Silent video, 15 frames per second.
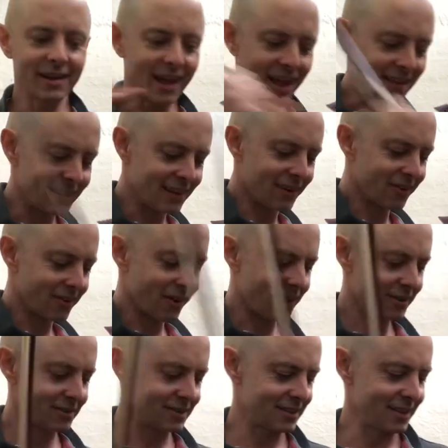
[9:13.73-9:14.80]
and then I'll go
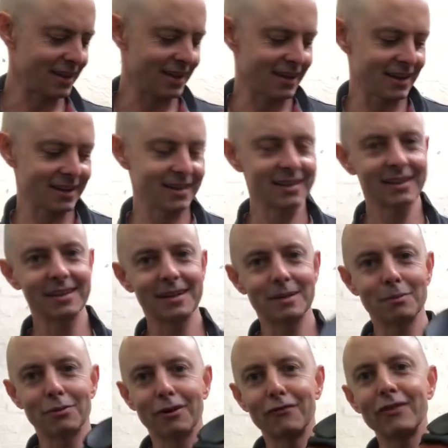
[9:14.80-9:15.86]
to the Gliga
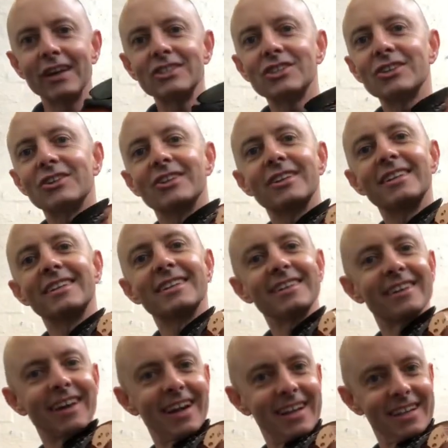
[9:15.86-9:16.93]
Professional. All
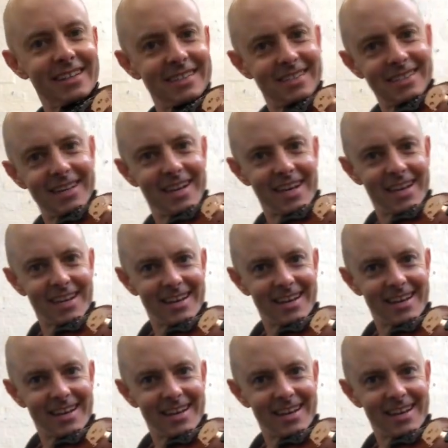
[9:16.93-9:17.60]
right, let's see.